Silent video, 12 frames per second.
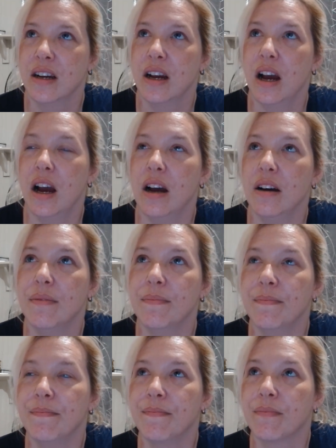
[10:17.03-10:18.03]

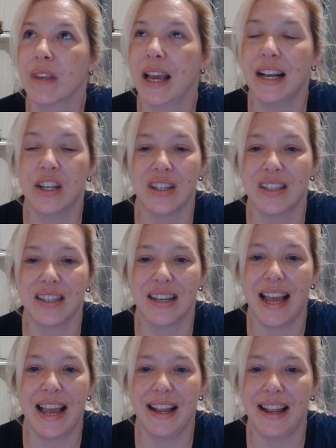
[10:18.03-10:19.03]
and just
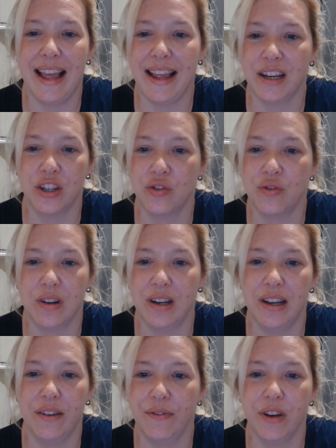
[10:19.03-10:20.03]

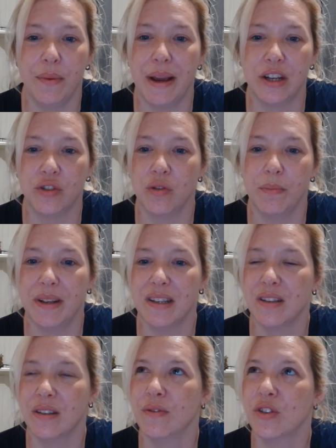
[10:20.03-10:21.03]
a few extra
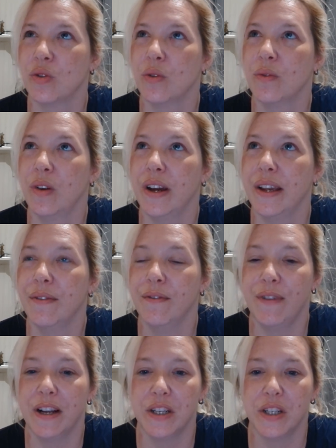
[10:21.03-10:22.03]
bits of sort of like
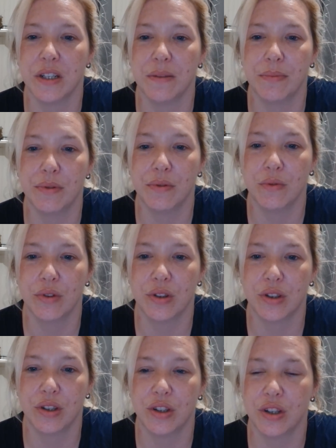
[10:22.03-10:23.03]
vegetables
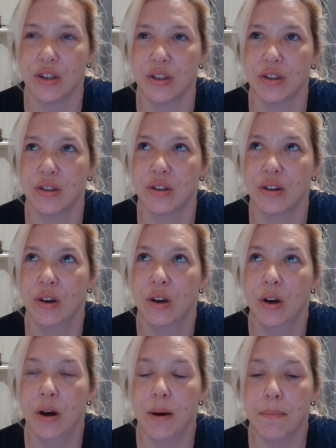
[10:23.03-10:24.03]
to just
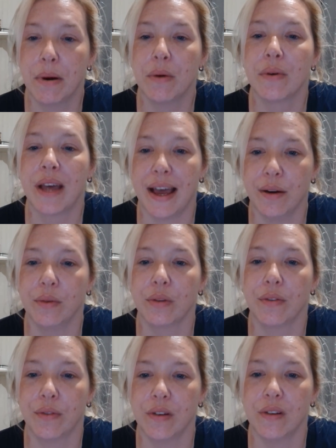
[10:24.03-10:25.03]
bulk out the
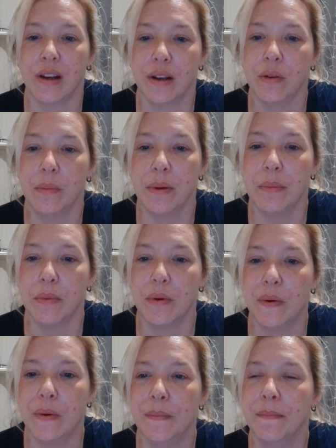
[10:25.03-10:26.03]
food a little bit
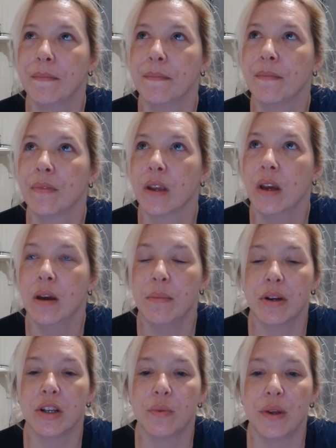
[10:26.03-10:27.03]
more,
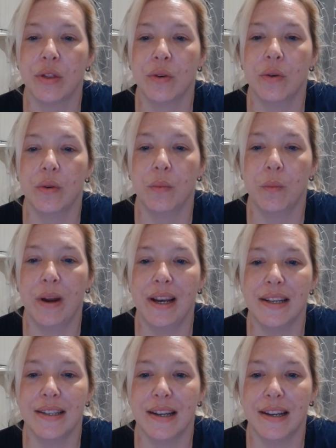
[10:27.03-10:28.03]
because we thought when
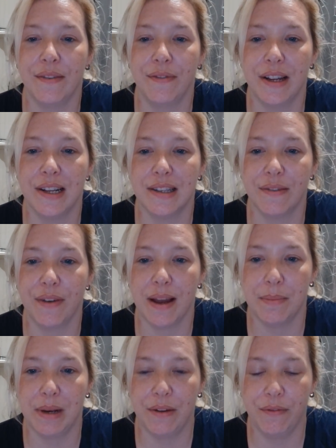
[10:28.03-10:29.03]
it said it feeds a
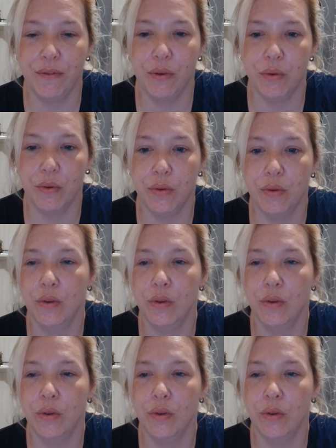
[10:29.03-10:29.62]
family of 4,